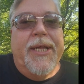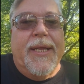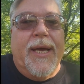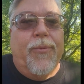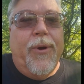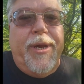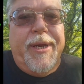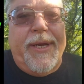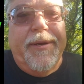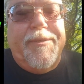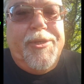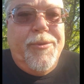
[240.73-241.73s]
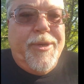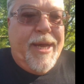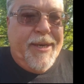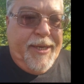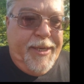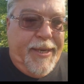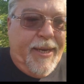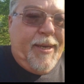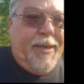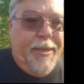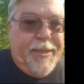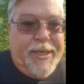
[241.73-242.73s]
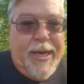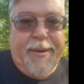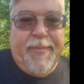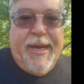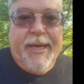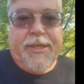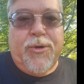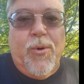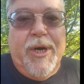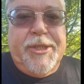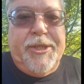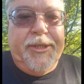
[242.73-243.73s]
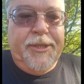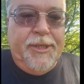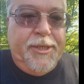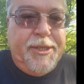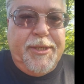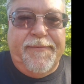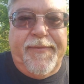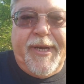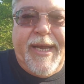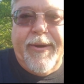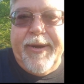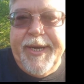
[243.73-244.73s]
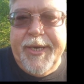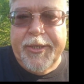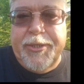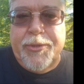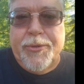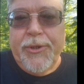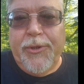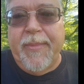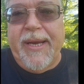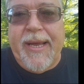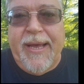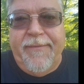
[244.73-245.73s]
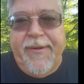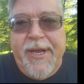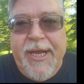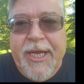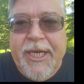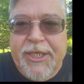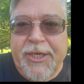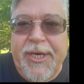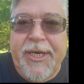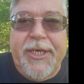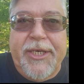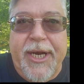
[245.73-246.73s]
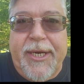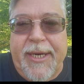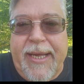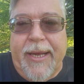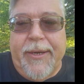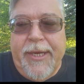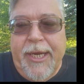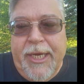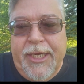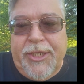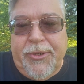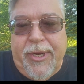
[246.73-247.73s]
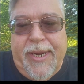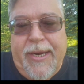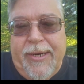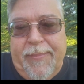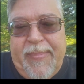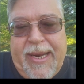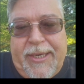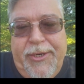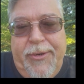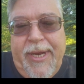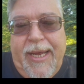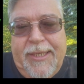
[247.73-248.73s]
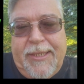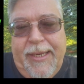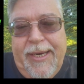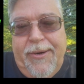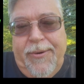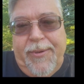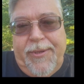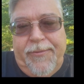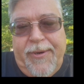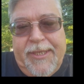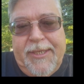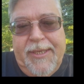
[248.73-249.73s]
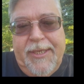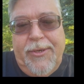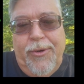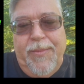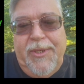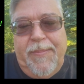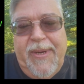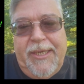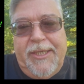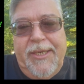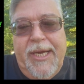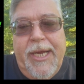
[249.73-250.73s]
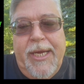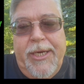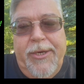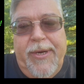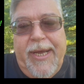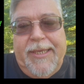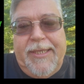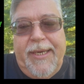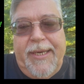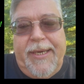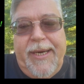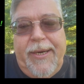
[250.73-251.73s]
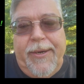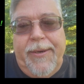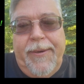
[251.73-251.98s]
That way it gives you an idea, a time to ask questions and stuff like that, or any concerns you may have, so he can check it out. So again, I'll get back to you guys later with the rest of this home inspection. You guys take care.